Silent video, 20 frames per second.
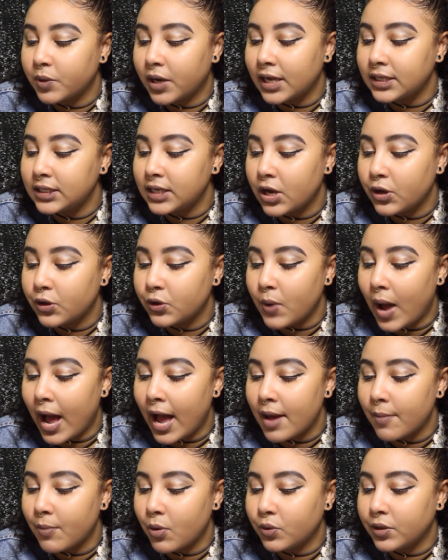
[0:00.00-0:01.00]
when i tell you
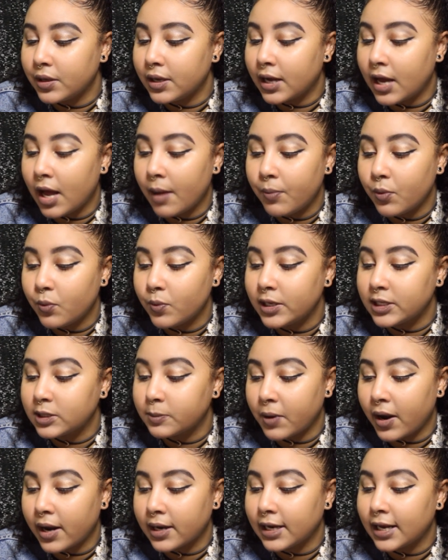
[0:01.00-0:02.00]
i am only a couple weeks
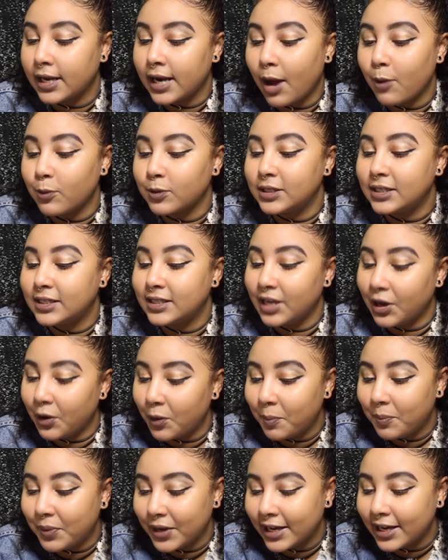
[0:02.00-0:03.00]
pregnant and i will
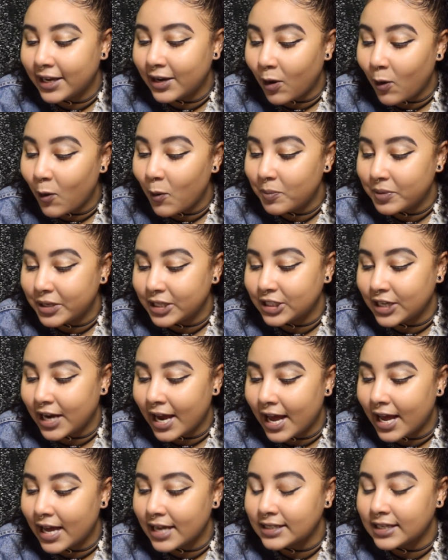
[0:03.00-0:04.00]
still beat an old bitch
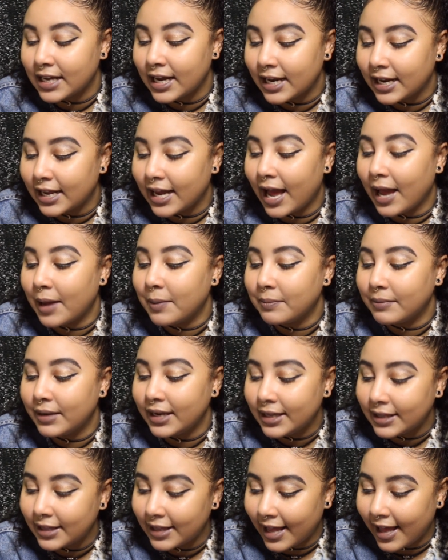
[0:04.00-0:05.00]
ass honey i
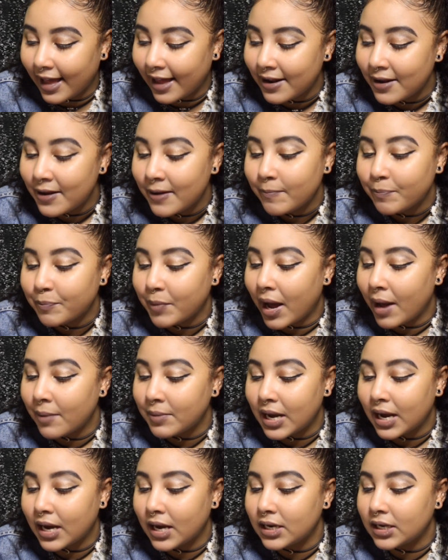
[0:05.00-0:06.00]
mean that but
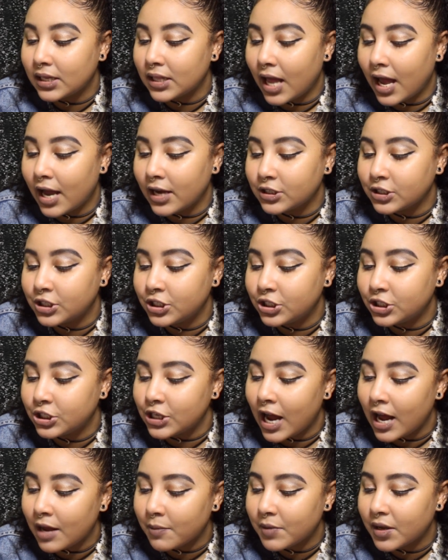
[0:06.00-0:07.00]
i'm not gonna lie she
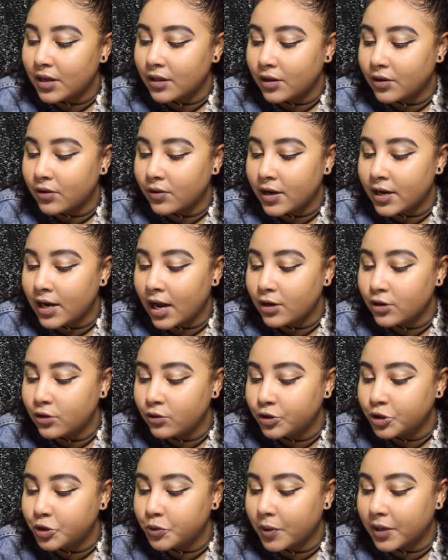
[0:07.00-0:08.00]
shocked me a little and i
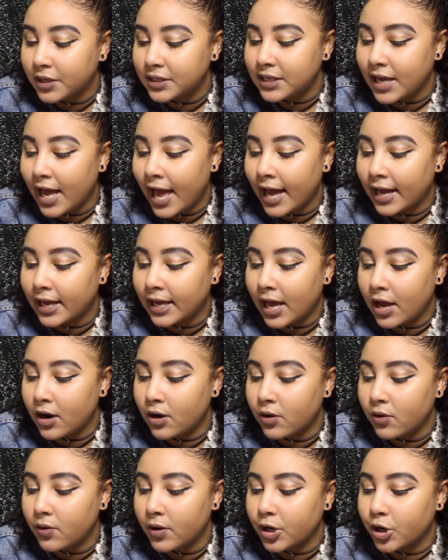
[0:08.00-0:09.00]
knew she wanted to act
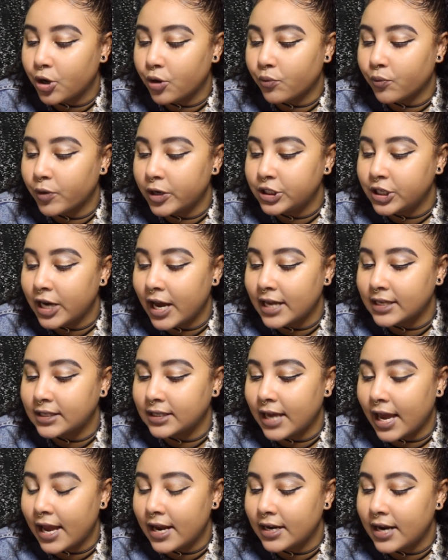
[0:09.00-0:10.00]
ghetto in her rich
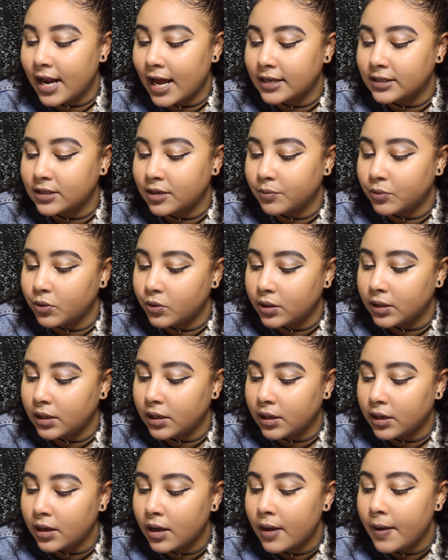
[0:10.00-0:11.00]
ass gated ass
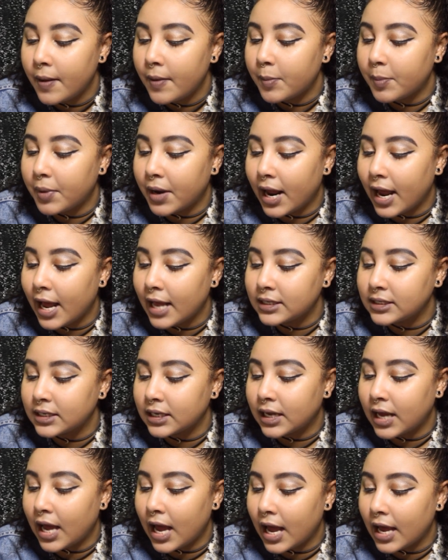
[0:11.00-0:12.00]
community but i had
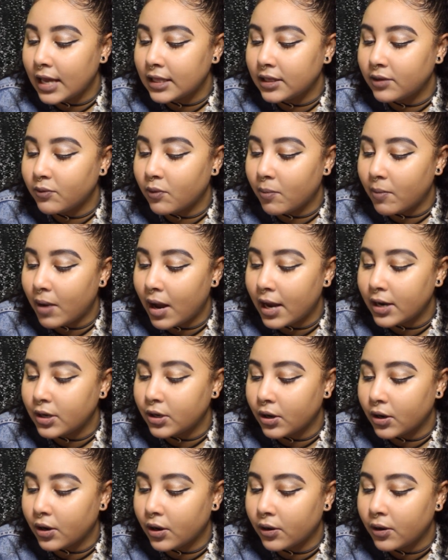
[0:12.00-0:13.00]
to kindly
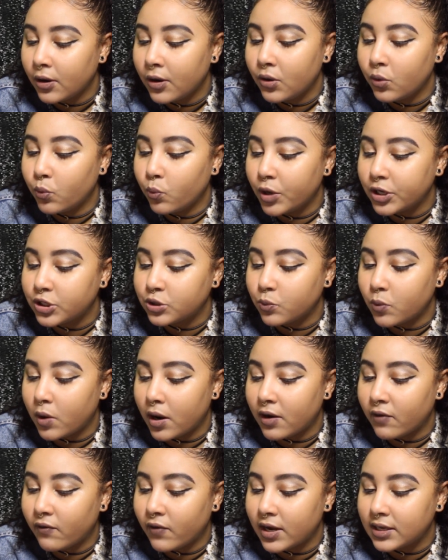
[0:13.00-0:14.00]
remind her which
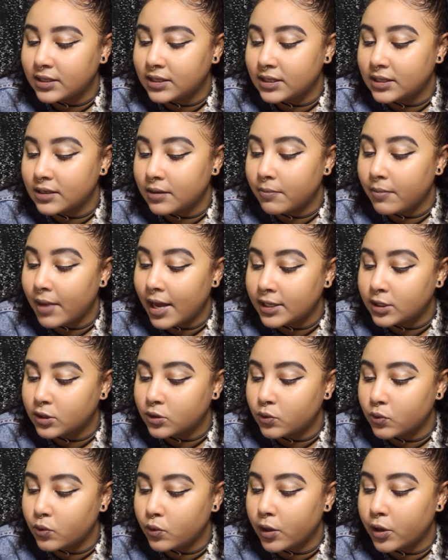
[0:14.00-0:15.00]
one of us is in med
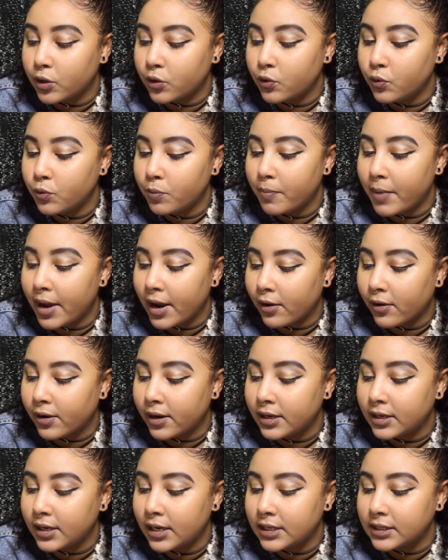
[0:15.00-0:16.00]
school and who
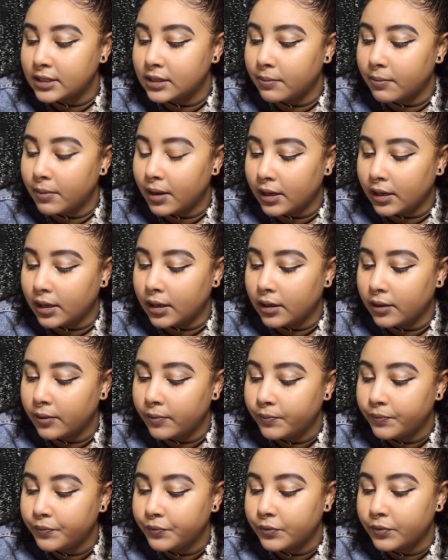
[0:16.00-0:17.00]
married into money
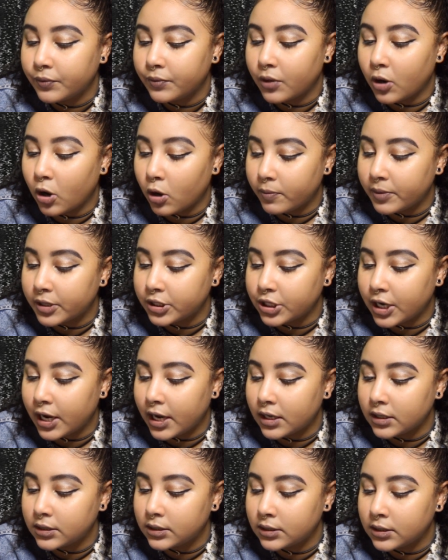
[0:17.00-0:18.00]
her bitch
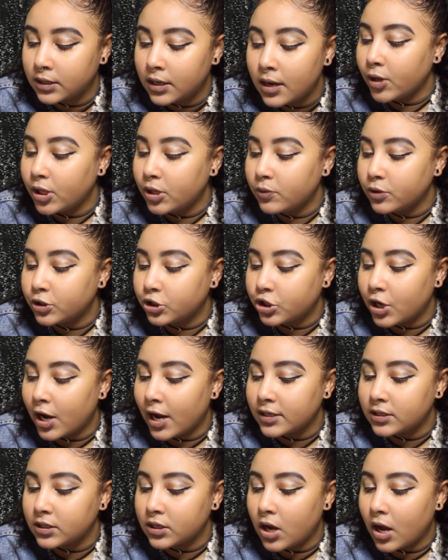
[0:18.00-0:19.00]
ass really was
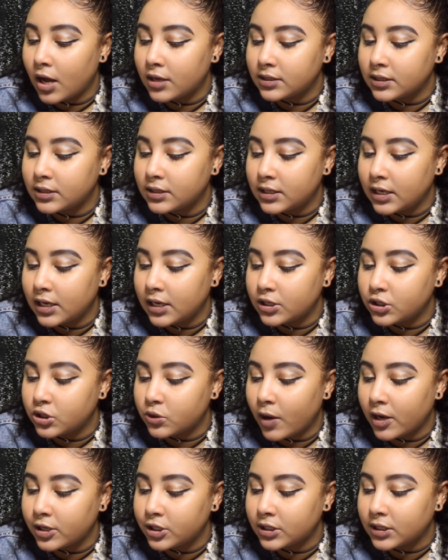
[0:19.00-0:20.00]
trying to cause a scene
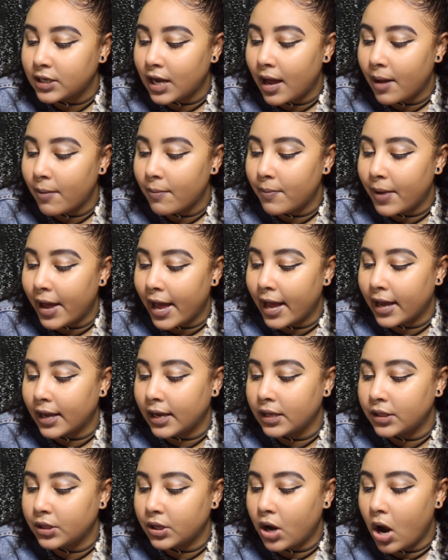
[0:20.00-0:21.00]
so i just got
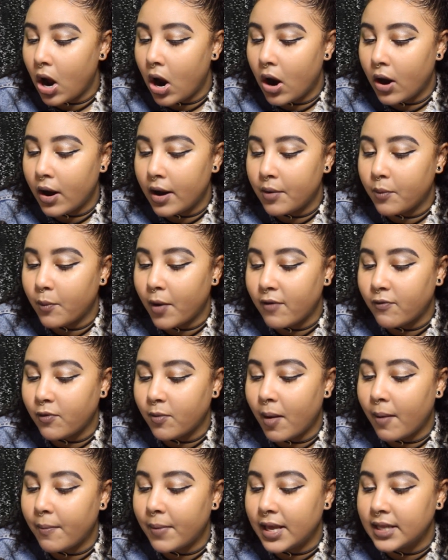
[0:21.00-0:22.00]
back in the car and wait
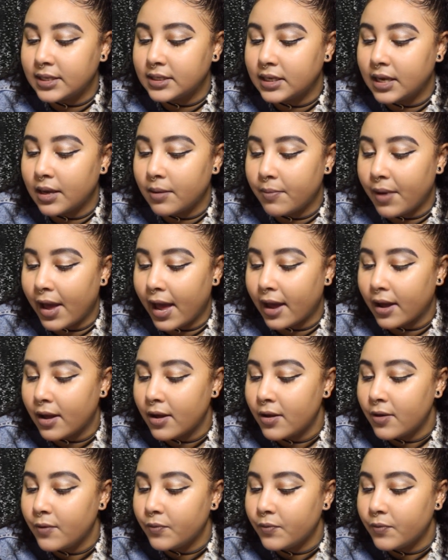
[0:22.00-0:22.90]
for my man to get back